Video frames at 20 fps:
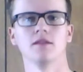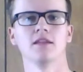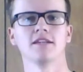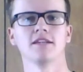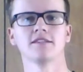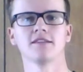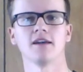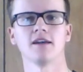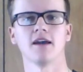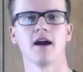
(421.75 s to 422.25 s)

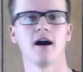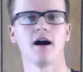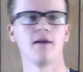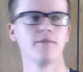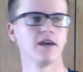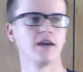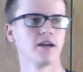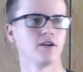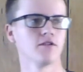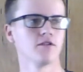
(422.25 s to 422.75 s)
let's say
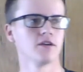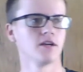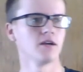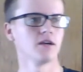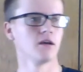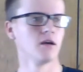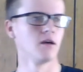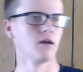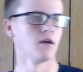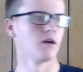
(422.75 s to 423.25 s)
I'm
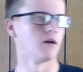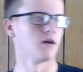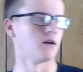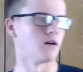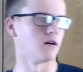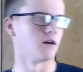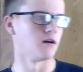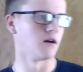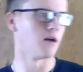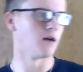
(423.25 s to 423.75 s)
angry.
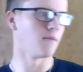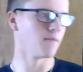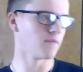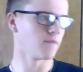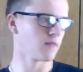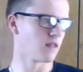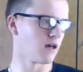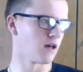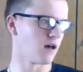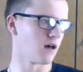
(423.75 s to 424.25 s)

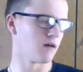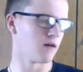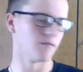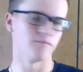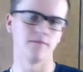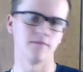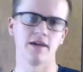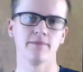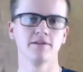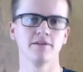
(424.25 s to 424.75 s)

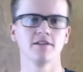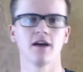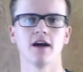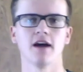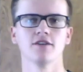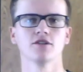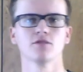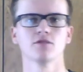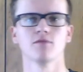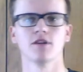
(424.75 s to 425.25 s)
Maybe
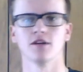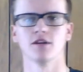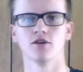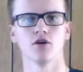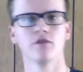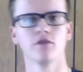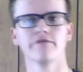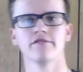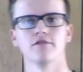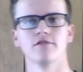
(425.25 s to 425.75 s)
I just want to
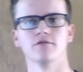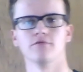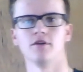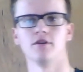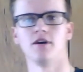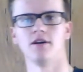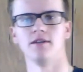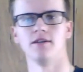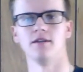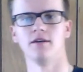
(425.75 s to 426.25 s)
go for a
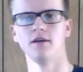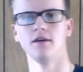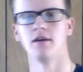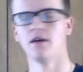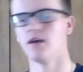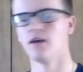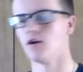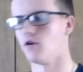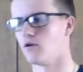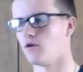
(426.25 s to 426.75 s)
run,
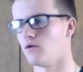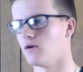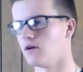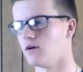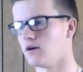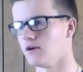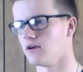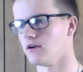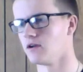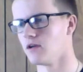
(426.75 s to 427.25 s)

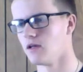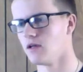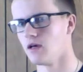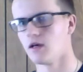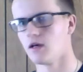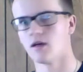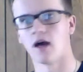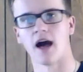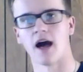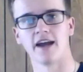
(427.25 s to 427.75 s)
or
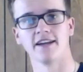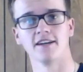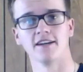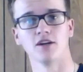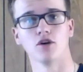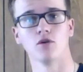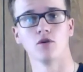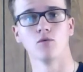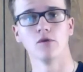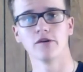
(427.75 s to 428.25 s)
I can
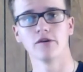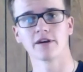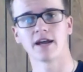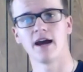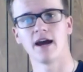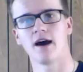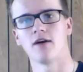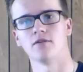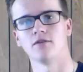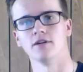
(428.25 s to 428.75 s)
go work
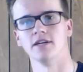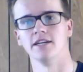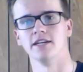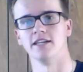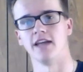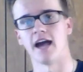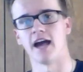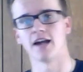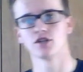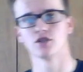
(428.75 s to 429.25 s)
out
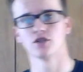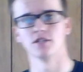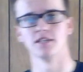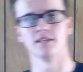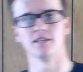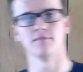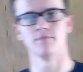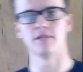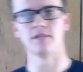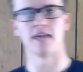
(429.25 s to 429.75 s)
and
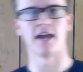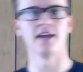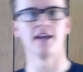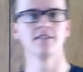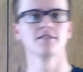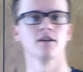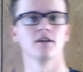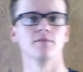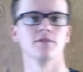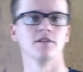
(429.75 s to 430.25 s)
actually
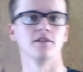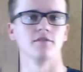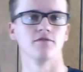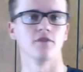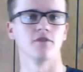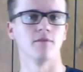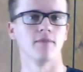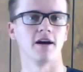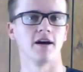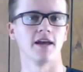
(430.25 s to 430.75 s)
gain something
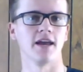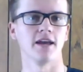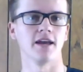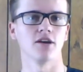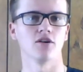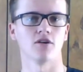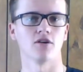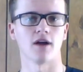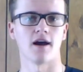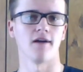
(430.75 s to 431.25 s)
from my
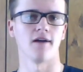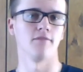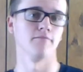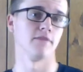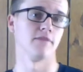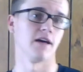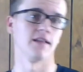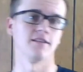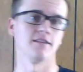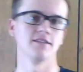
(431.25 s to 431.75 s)
anger.
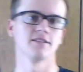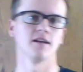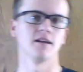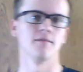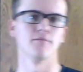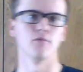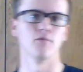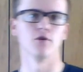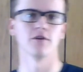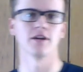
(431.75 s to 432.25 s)
At least
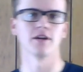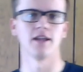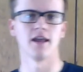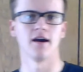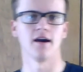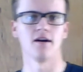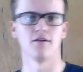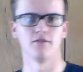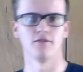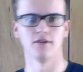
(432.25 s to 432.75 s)
I'm working
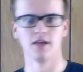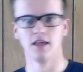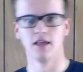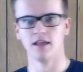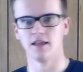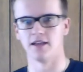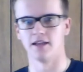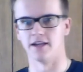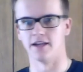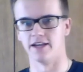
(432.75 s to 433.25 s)
out
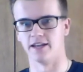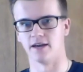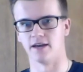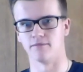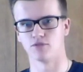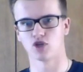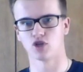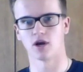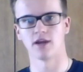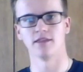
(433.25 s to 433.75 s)
and
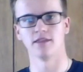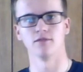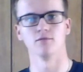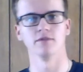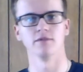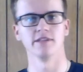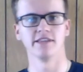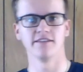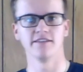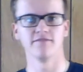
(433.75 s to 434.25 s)
I'm trying to
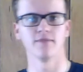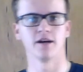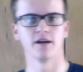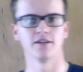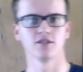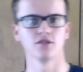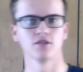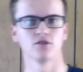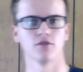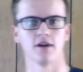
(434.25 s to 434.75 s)
relieve my
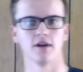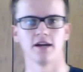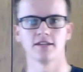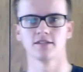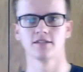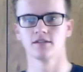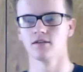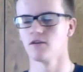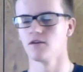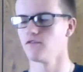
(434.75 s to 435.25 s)

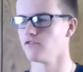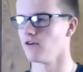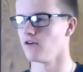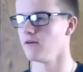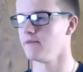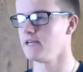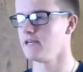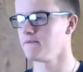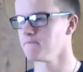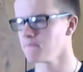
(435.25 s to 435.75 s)
stress
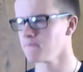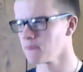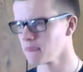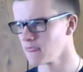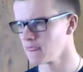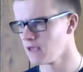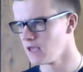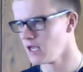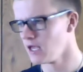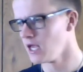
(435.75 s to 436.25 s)
from it.
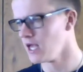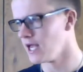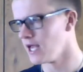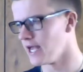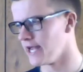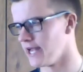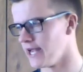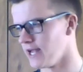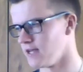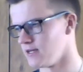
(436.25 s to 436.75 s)

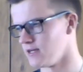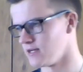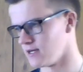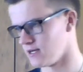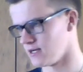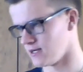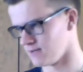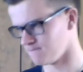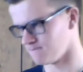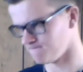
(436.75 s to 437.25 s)

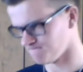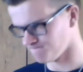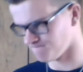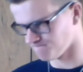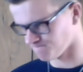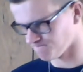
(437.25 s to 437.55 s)
And